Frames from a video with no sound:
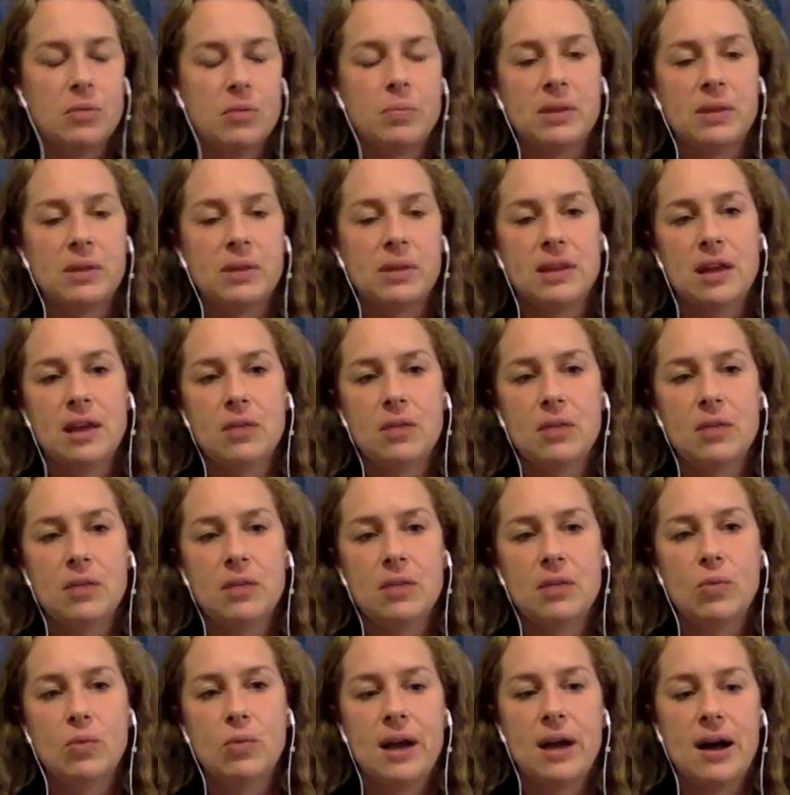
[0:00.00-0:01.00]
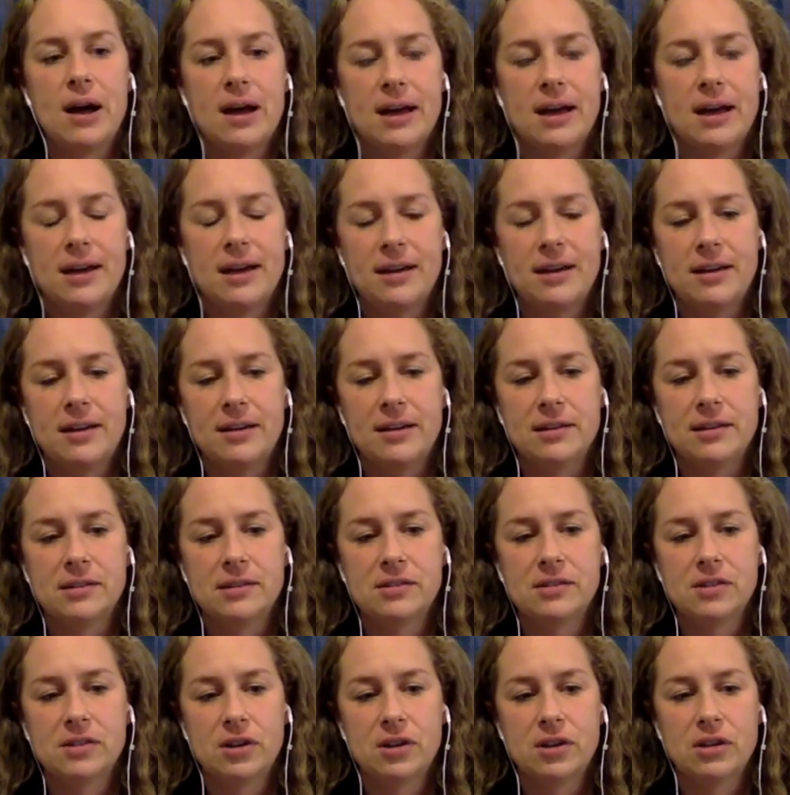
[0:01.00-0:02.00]
But then when I
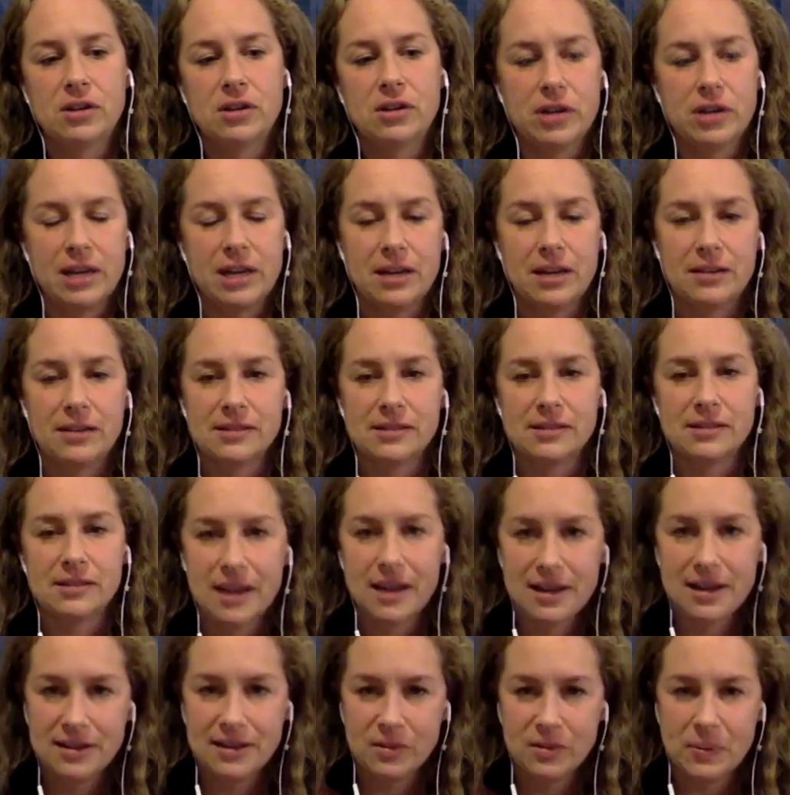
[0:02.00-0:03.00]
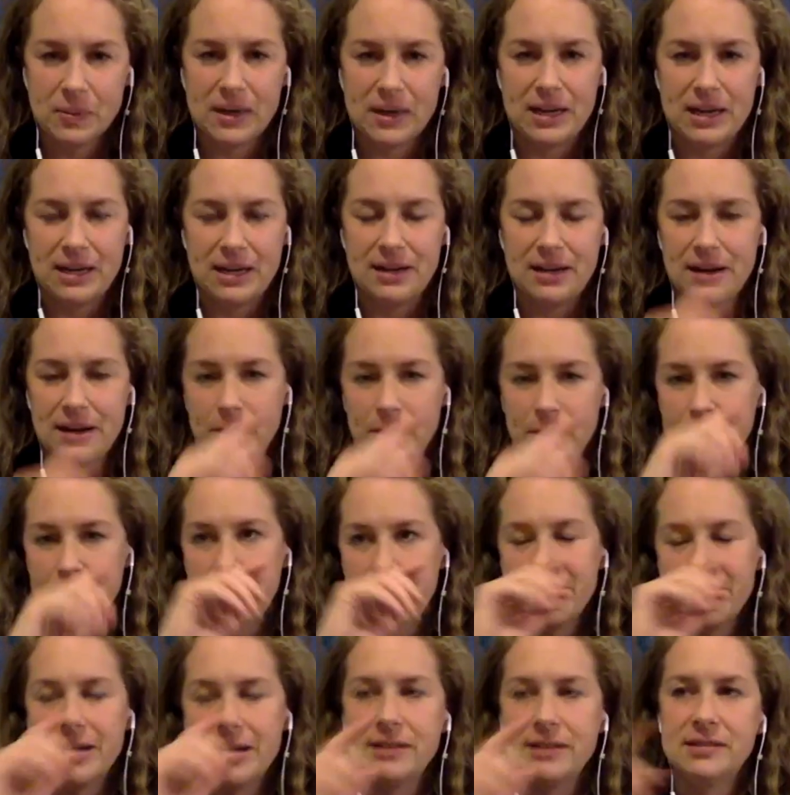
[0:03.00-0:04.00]
started looking at the science behind it, I
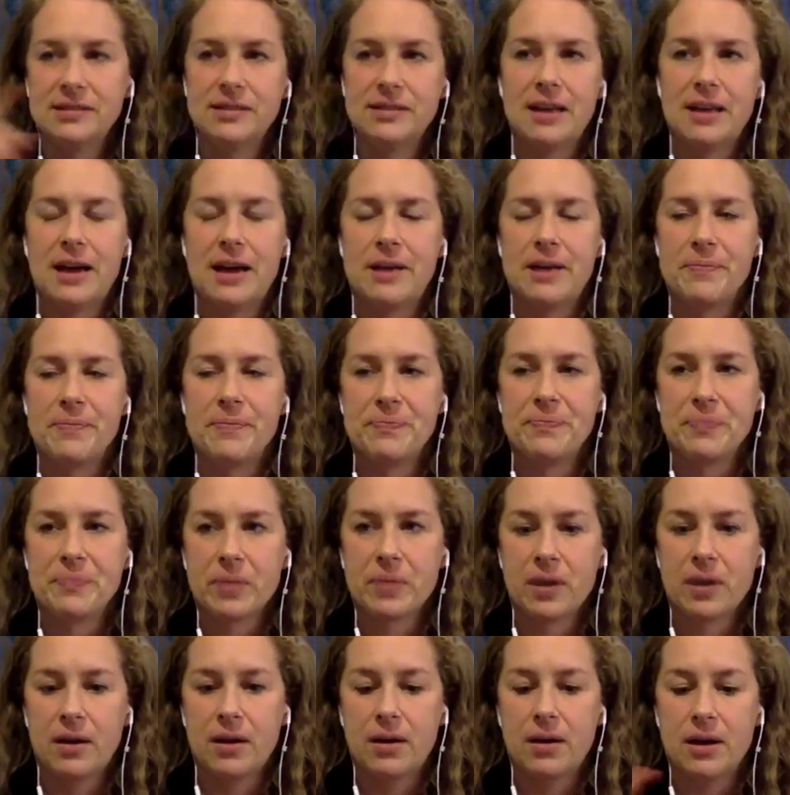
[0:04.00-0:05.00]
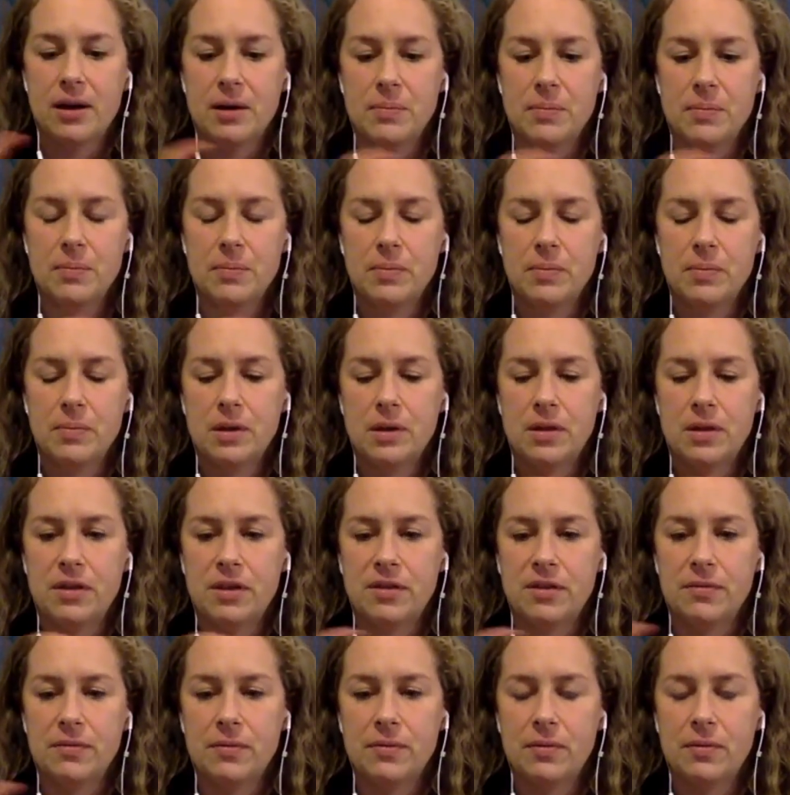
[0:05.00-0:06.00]
realized that um,
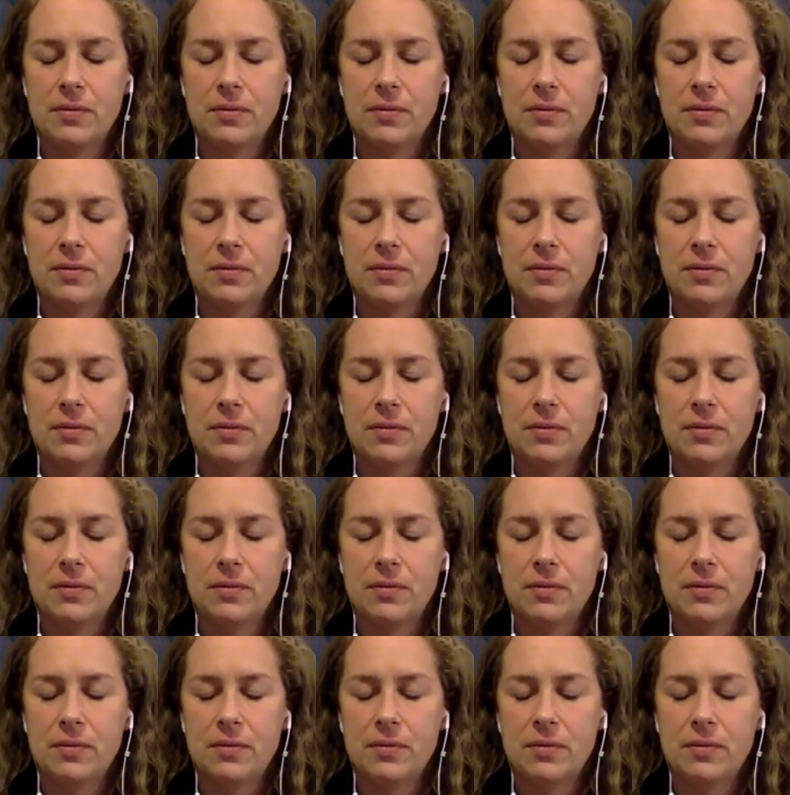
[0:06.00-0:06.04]
the